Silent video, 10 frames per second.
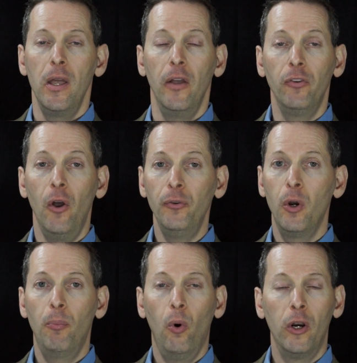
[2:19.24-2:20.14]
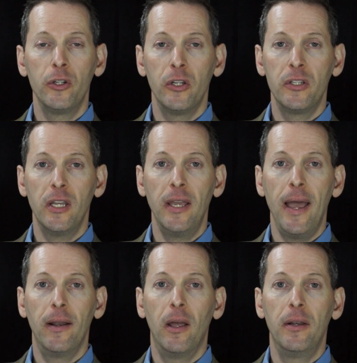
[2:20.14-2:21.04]
It's also important just to
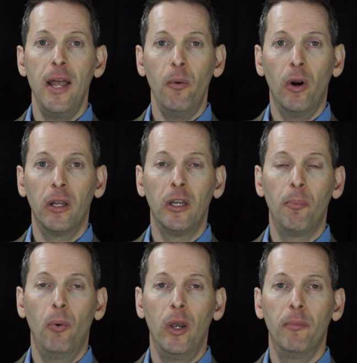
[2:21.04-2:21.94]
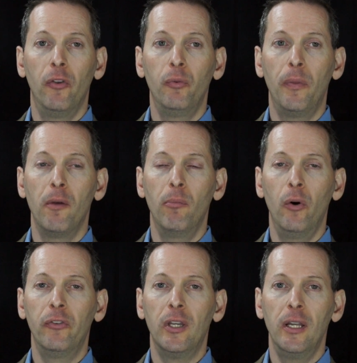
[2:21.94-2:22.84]
get networking appointments with the
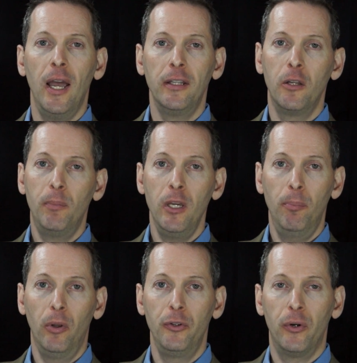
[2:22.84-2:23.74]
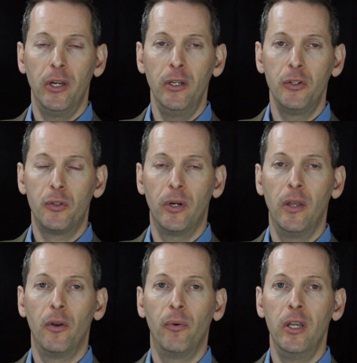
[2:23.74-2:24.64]
most connected people in your industry
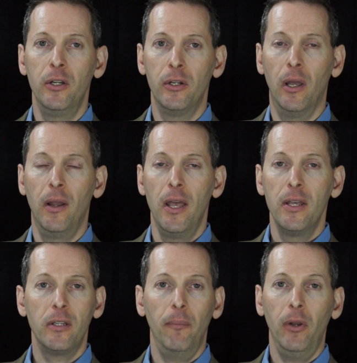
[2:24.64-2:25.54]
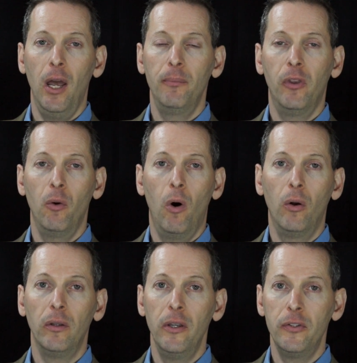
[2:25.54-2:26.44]
in the region. Sometimes they
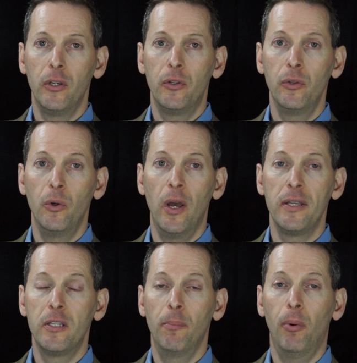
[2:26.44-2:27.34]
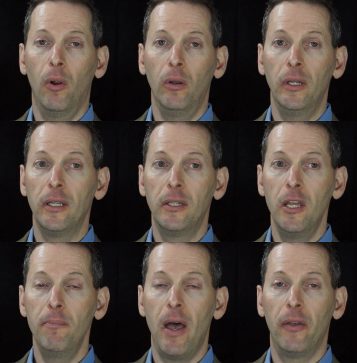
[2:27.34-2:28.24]
won't listen to a simple
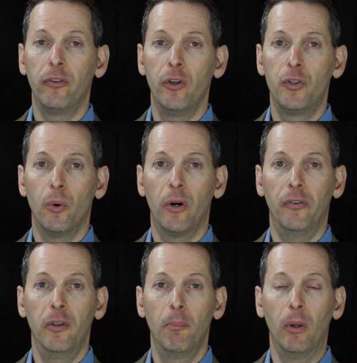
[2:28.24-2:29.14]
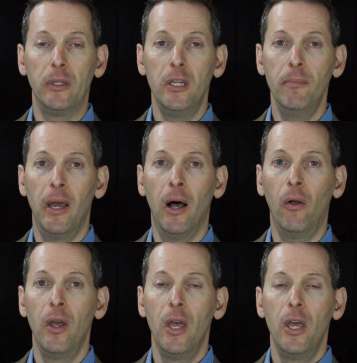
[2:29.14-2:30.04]
LinkedIn message or a simple
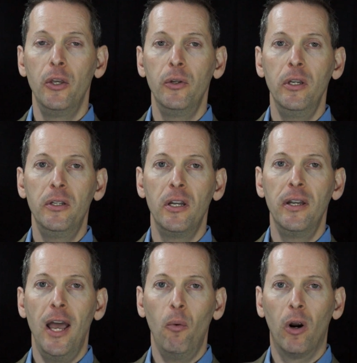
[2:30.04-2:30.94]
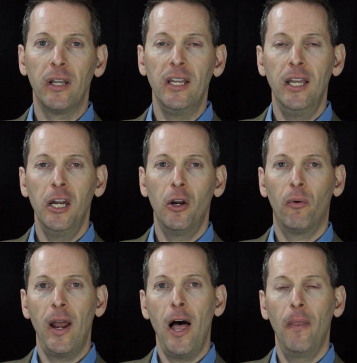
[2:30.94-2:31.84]
email. You need to network in and
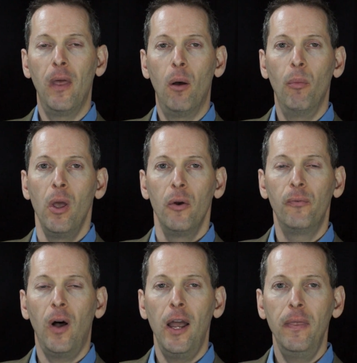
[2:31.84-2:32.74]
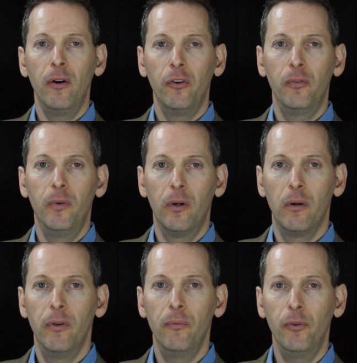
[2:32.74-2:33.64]
around them, find their
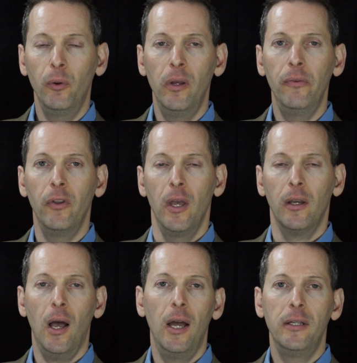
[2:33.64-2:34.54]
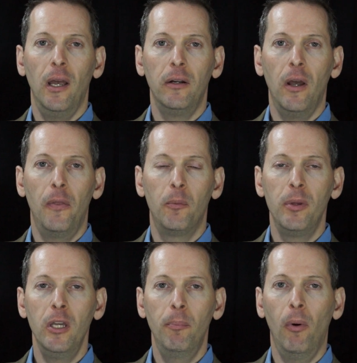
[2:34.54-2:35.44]
sphere of influence, contact other
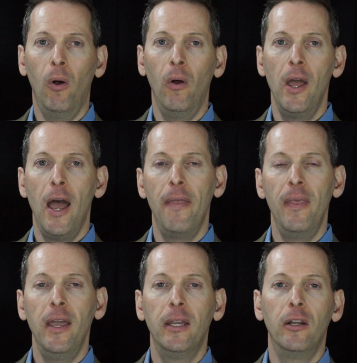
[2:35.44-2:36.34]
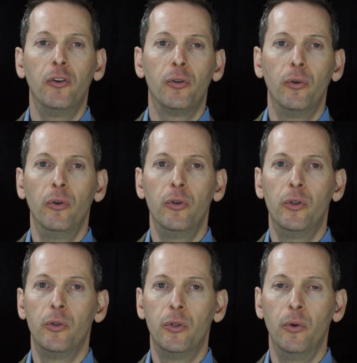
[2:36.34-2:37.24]
people, and they can
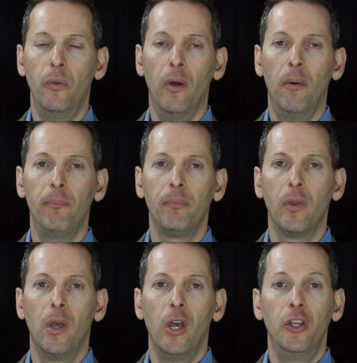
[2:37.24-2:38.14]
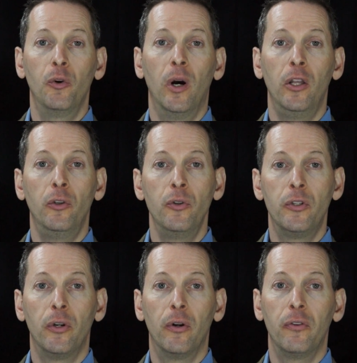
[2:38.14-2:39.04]
introduce you to them. You want to
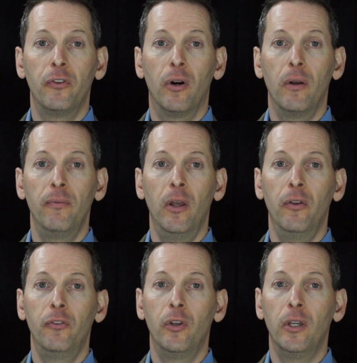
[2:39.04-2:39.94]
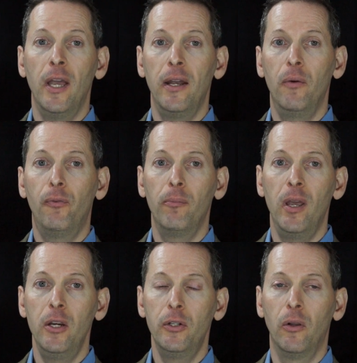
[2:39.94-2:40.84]
use your assertiveness to get
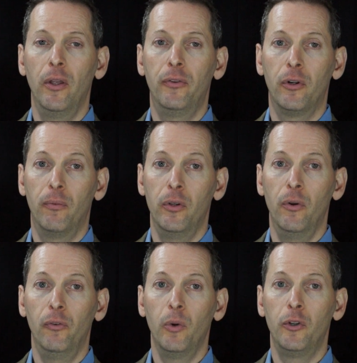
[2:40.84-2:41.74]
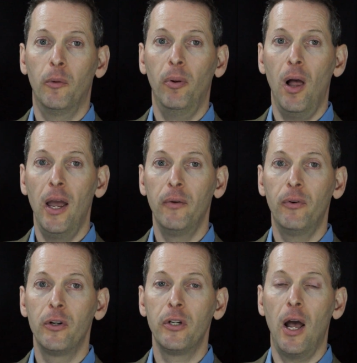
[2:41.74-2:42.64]
informational interviews when you're applying
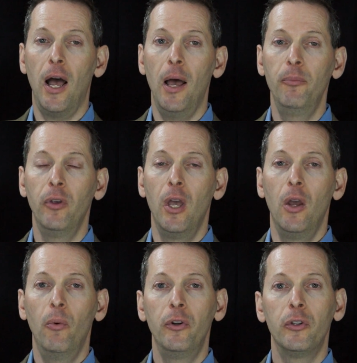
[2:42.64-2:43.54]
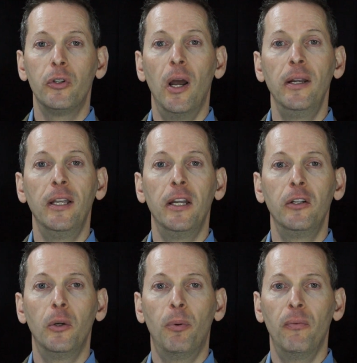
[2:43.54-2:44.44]
for jobs, when you're trying to get
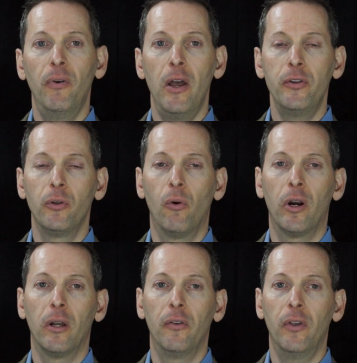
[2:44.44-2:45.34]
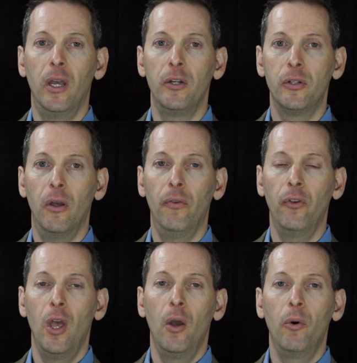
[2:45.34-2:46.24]
into professional organizations,
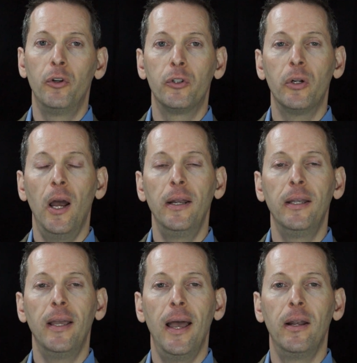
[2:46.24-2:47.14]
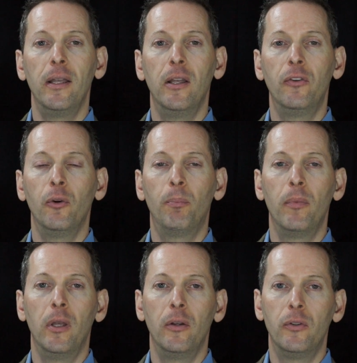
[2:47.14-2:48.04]
when you're trying to get into,
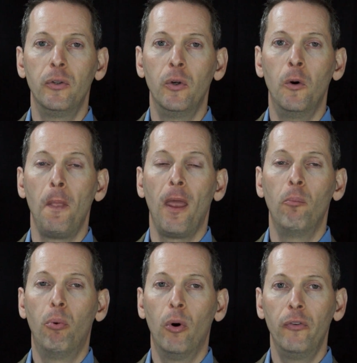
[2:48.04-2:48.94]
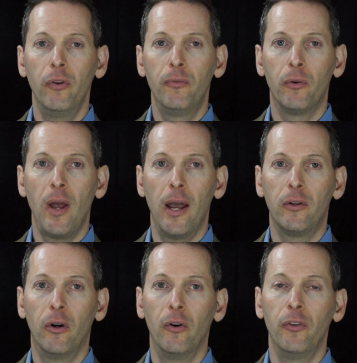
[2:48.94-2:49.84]
into boards of
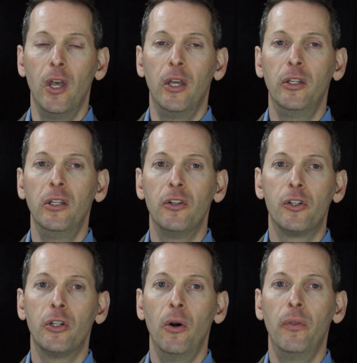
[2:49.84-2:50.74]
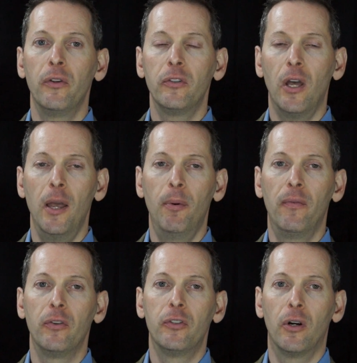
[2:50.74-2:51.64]
directors. You need to show this type
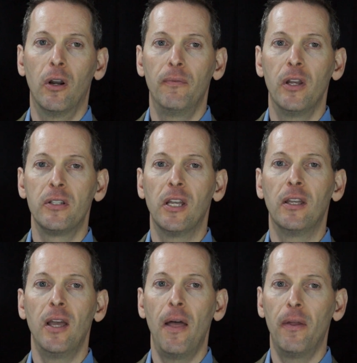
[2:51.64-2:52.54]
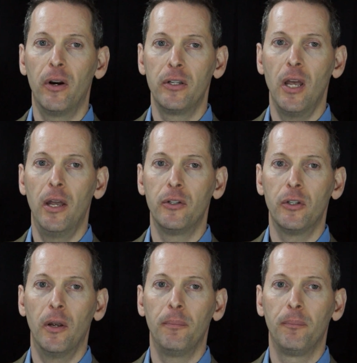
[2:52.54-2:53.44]
of assertiveness to get their
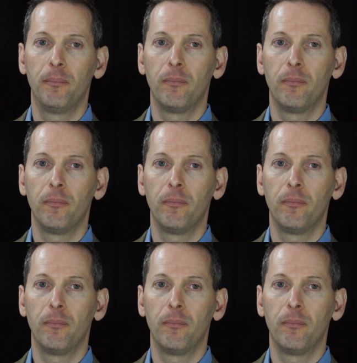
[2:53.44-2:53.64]
attention.